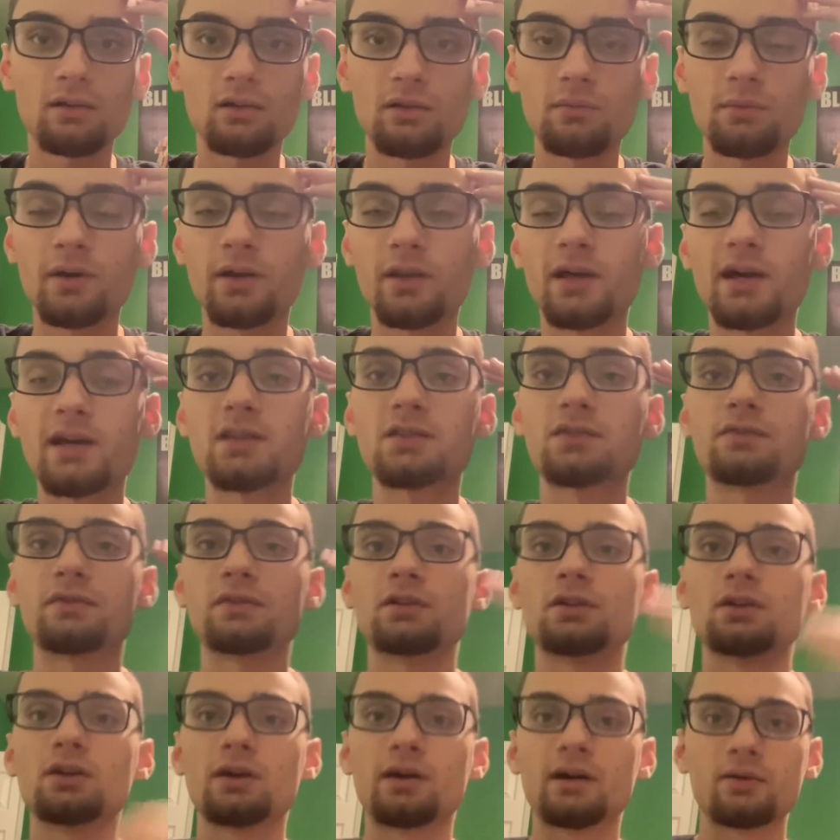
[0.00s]
in my last
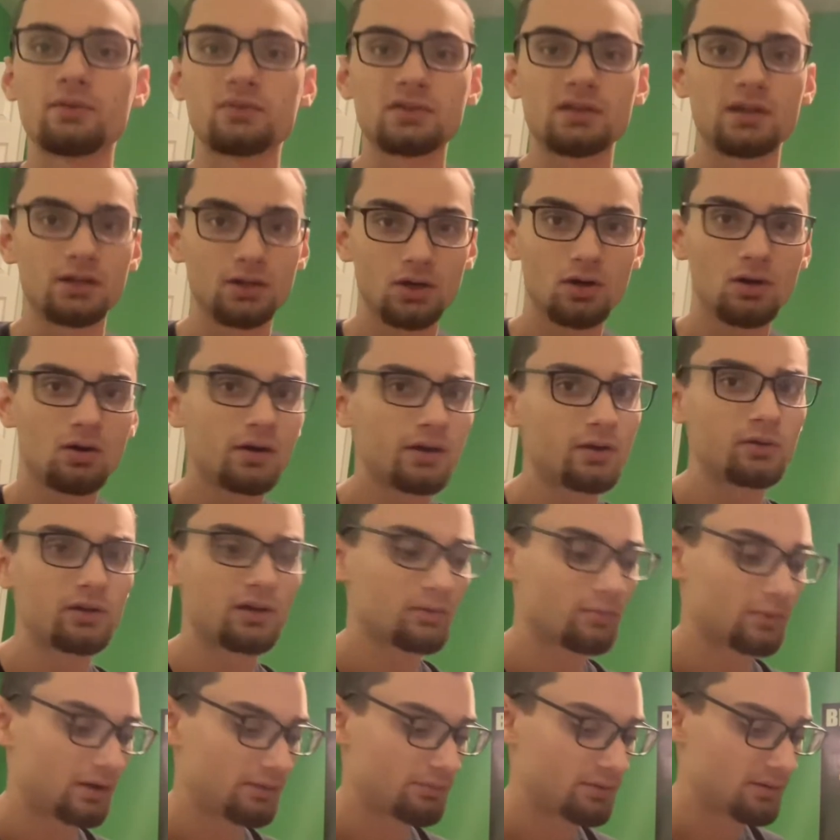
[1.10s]
video, I was like, oh, I don't
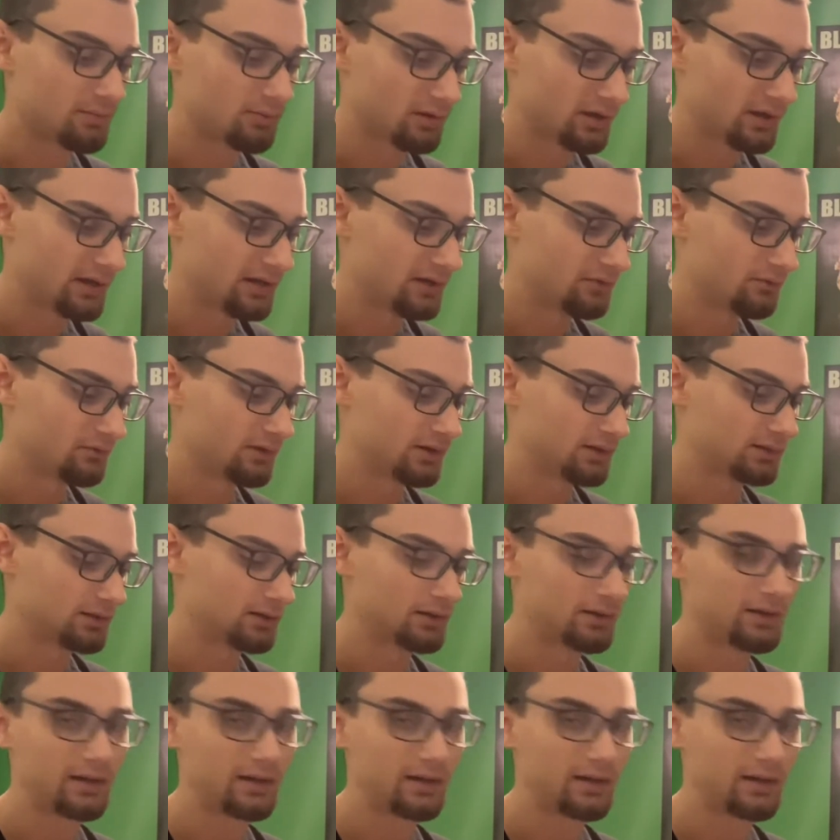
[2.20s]
get why people hate Invicta. And